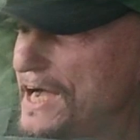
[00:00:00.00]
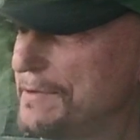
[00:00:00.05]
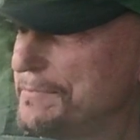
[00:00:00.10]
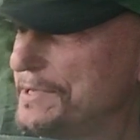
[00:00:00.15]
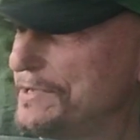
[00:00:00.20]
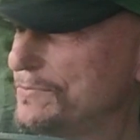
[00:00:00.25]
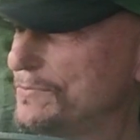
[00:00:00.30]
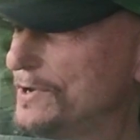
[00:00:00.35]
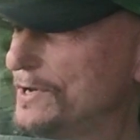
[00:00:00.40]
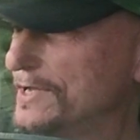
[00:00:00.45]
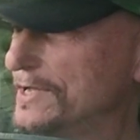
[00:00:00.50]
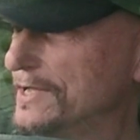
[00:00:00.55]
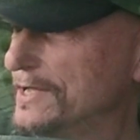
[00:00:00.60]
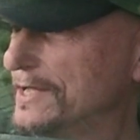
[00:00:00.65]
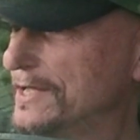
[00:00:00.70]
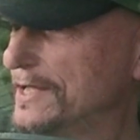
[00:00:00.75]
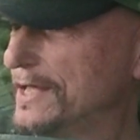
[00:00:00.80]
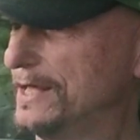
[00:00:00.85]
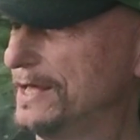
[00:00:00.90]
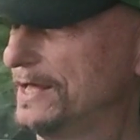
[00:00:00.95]
I mean, what?
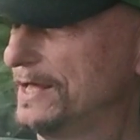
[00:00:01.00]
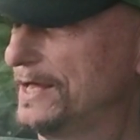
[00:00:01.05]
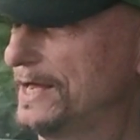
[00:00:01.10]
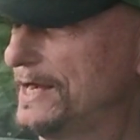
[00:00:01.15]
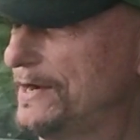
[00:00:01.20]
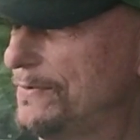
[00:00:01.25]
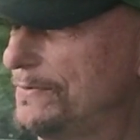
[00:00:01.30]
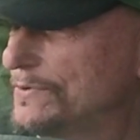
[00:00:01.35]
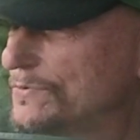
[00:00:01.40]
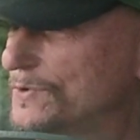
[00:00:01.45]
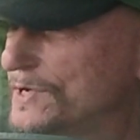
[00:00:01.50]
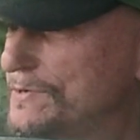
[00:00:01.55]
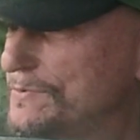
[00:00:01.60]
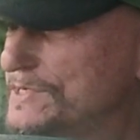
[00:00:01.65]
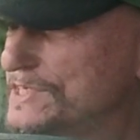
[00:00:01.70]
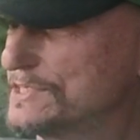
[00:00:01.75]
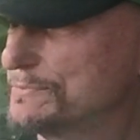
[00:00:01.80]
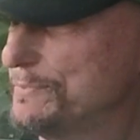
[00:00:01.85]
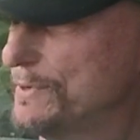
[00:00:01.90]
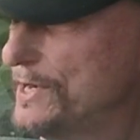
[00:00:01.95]
How would we
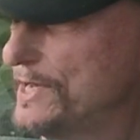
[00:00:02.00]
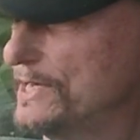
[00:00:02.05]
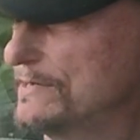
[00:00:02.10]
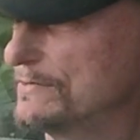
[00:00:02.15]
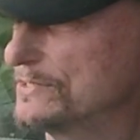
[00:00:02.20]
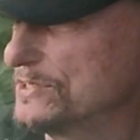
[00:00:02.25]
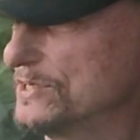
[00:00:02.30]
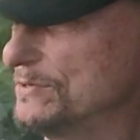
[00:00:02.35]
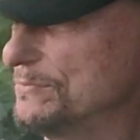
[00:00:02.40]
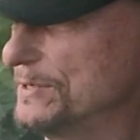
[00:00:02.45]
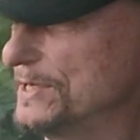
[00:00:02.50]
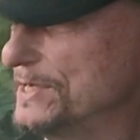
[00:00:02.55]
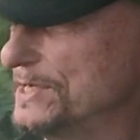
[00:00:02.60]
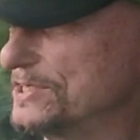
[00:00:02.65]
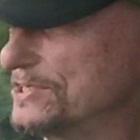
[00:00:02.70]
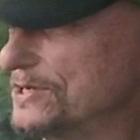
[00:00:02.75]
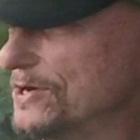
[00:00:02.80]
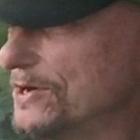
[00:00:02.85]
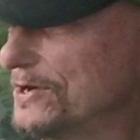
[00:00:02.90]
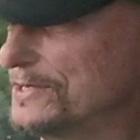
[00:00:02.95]
respond if somebody
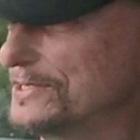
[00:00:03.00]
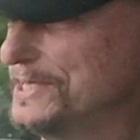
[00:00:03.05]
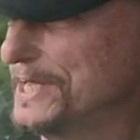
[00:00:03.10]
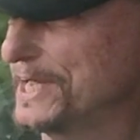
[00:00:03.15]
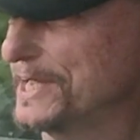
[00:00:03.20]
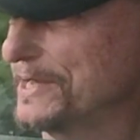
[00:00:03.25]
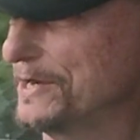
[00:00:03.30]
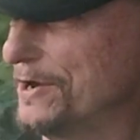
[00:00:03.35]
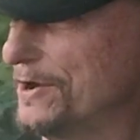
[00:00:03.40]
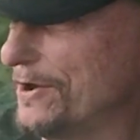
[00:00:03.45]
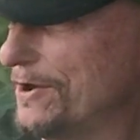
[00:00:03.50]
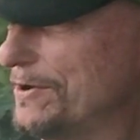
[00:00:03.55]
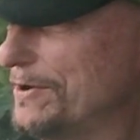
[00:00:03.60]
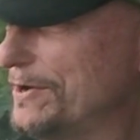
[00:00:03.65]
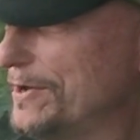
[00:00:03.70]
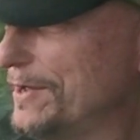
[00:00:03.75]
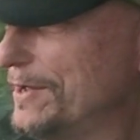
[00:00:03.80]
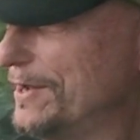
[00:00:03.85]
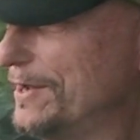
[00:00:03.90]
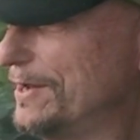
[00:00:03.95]
started taking our
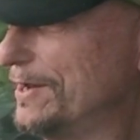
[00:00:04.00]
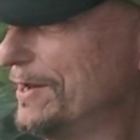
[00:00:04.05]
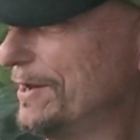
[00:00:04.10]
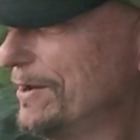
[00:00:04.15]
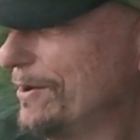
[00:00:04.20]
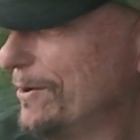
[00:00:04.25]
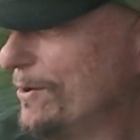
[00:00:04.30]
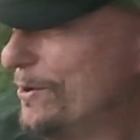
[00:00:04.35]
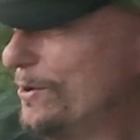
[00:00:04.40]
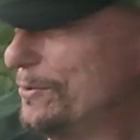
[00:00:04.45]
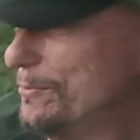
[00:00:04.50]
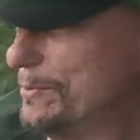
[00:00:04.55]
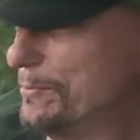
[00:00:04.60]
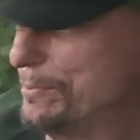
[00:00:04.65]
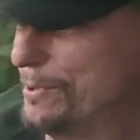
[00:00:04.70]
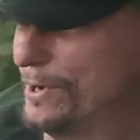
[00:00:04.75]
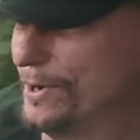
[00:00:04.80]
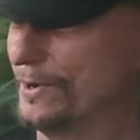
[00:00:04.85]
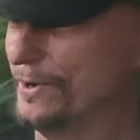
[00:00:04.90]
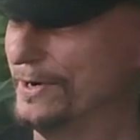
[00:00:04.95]
home
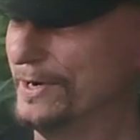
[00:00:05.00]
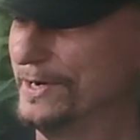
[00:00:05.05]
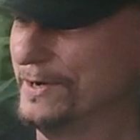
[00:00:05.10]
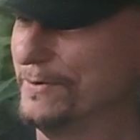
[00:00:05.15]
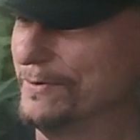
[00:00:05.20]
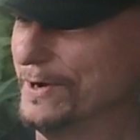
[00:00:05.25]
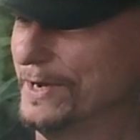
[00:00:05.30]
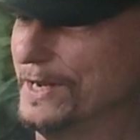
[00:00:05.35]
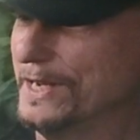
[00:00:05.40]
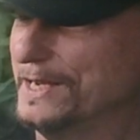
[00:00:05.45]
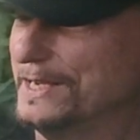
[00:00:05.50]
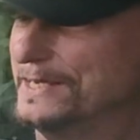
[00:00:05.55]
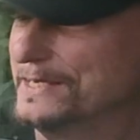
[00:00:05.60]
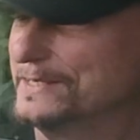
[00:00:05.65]
apart, right?